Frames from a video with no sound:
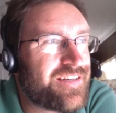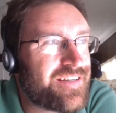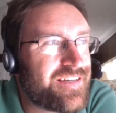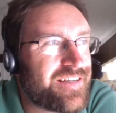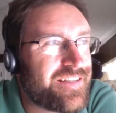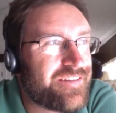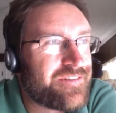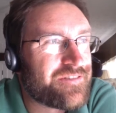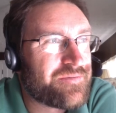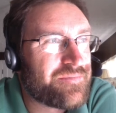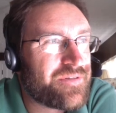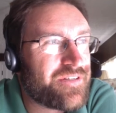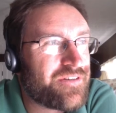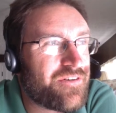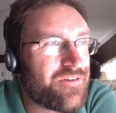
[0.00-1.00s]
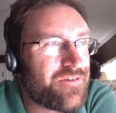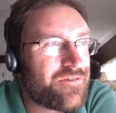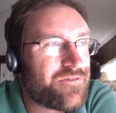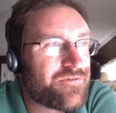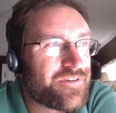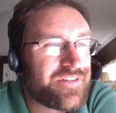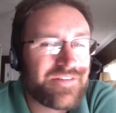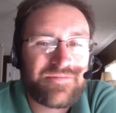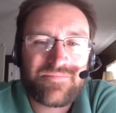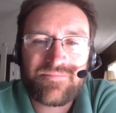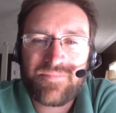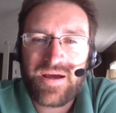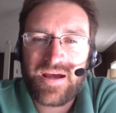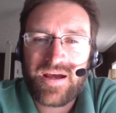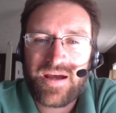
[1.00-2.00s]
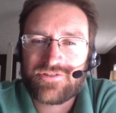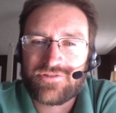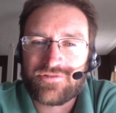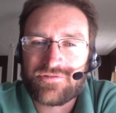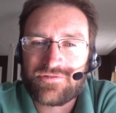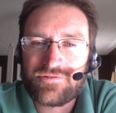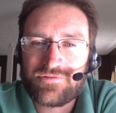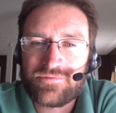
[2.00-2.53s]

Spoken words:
and there's a big old green pasture